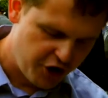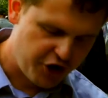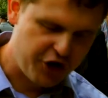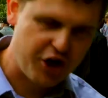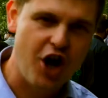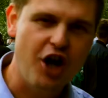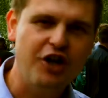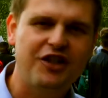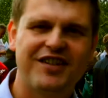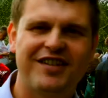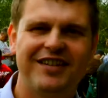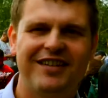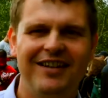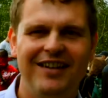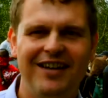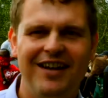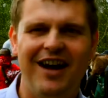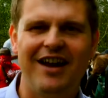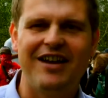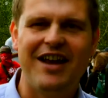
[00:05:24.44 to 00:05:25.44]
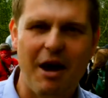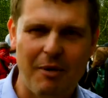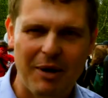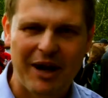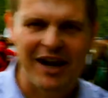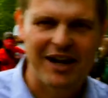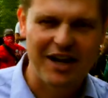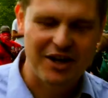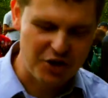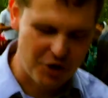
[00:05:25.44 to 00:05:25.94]
Cut. And now we're
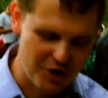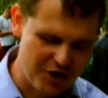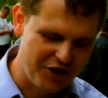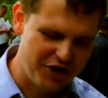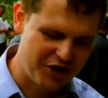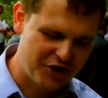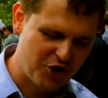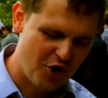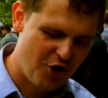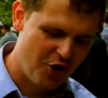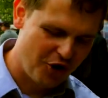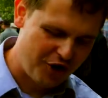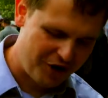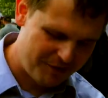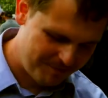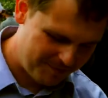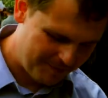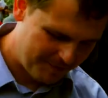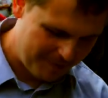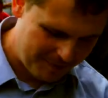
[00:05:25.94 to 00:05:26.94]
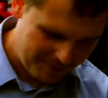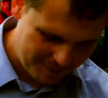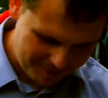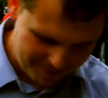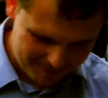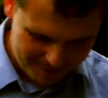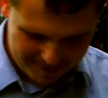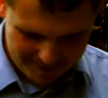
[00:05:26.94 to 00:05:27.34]
going to do another talk. All right.